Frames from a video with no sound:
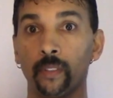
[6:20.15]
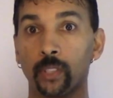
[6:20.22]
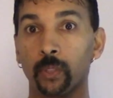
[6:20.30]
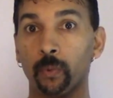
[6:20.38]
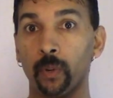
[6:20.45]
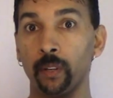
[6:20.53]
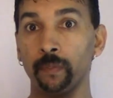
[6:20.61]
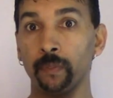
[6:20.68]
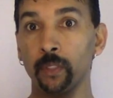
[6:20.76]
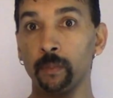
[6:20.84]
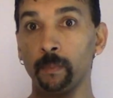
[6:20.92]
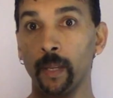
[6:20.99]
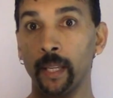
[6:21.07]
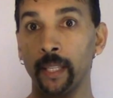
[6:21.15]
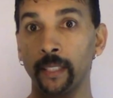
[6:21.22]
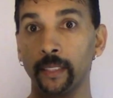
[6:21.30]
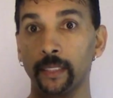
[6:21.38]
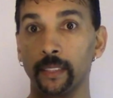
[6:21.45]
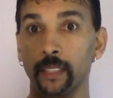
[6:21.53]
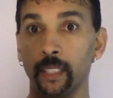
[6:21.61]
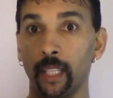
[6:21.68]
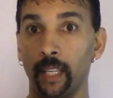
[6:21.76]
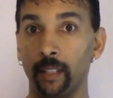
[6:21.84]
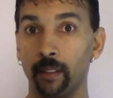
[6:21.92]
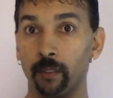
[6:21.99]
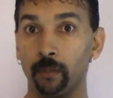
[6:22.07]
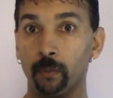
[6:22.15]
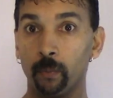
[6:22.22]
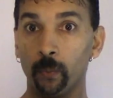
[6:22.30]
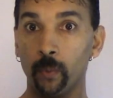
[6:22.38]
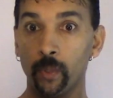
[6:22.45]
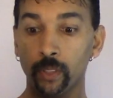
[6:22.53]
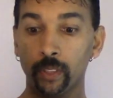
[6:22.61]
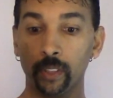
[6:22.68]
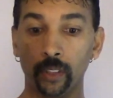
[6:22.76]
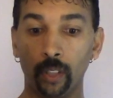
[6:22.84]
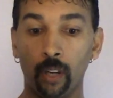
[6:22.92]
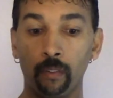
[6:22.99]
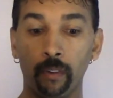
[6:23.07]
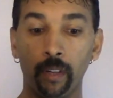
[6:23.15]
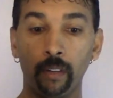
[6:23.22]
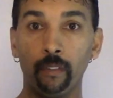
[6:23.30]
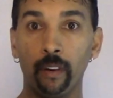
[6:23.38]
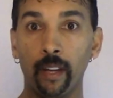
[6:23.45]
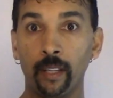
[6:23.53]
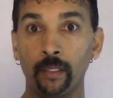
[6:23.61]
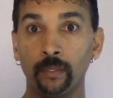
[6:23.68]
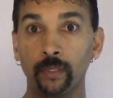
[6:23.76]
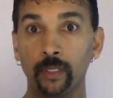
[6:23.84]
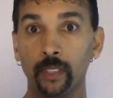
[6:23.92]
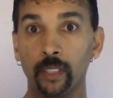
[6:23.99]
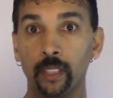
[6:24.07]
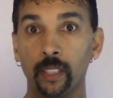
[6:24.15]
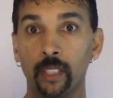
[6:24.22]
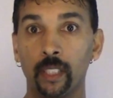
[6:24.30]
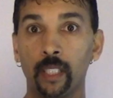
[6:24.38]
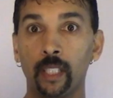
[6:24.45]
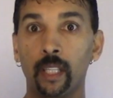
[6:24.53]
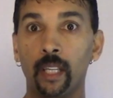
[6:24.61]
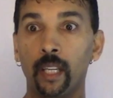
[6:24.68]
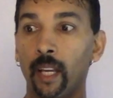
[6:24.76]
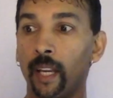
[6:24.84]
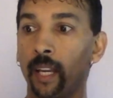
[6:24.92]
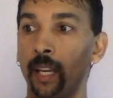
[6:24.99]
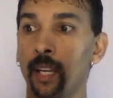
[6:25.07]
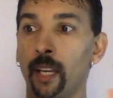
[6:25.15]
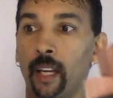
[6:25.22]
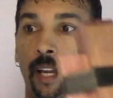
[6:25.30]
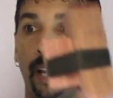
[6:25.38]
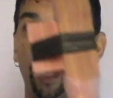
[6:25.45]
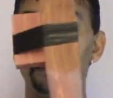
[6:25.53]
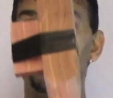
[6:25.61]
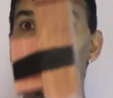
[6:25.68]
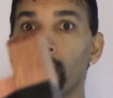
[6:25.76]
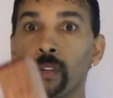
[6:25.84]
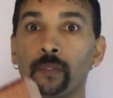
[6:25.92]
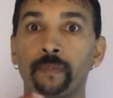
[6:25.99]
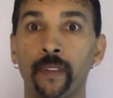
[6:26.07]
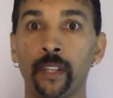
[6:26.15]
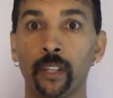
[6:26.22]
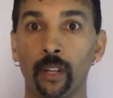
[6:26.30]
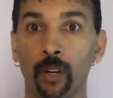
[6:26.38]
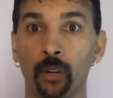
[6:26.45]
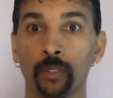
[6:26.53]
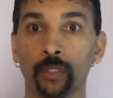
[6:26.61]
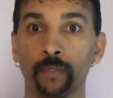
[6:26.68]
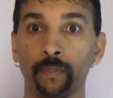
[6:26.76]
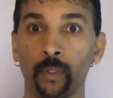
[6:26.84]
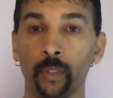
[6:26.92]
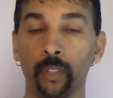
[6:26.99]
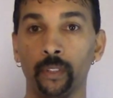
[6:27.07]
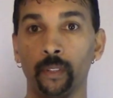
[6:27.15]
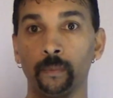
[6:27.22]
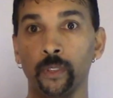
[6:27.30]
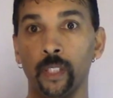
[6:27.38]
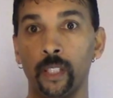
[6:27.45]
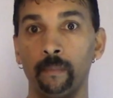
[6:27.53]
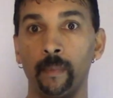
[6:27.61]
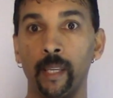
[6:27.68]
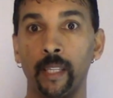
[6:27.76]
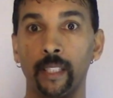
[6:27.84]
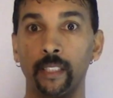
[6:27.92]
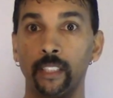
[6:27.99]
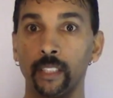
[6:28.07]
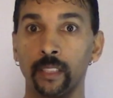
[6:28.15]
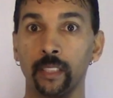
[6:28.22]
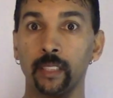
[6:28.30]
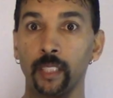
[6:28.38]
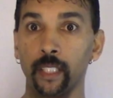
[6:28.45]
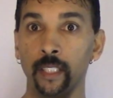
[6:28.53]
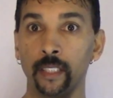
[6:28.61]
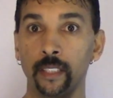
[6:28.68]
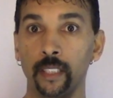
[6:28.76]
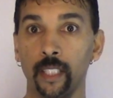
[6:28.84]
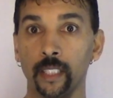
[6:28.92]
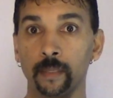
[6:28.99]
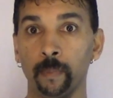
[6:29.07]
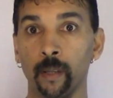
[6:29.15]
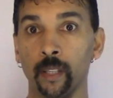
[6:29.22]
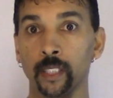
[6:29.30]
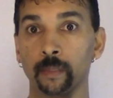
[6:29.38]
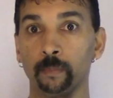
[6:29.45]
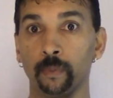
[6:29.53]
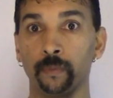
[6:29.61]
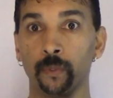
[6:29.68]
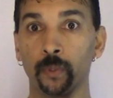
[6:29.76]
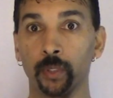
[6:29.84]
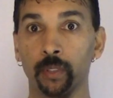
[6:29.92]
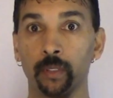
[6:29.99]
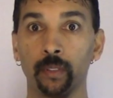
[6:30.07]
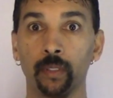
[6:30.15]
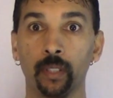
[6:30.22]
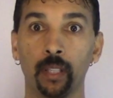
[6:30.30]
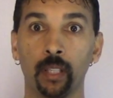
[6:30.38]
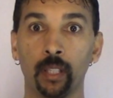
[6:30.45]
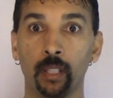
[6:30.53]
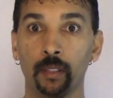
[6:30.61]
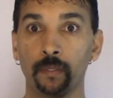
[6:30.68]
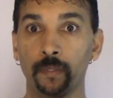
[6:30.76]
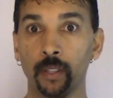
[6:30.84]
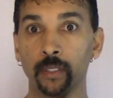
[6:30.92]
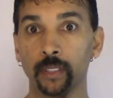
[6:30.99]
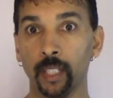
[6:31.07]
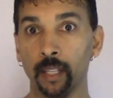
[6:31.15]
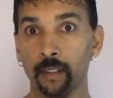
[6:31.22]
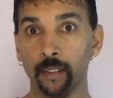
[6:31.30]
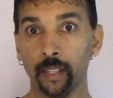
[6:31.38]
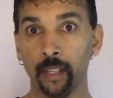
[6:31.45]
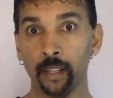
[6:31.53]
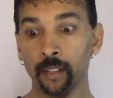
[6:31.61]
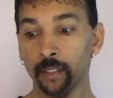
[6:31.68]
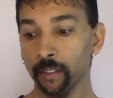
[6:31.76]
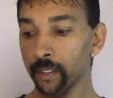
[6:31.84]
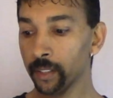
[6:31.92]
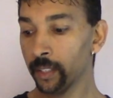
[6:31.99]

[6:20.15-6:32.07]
the square flute blanks and the ones that's already round, I'll mark the finger holes for you. I'm trying to make it just as easy as possible for you folks out there.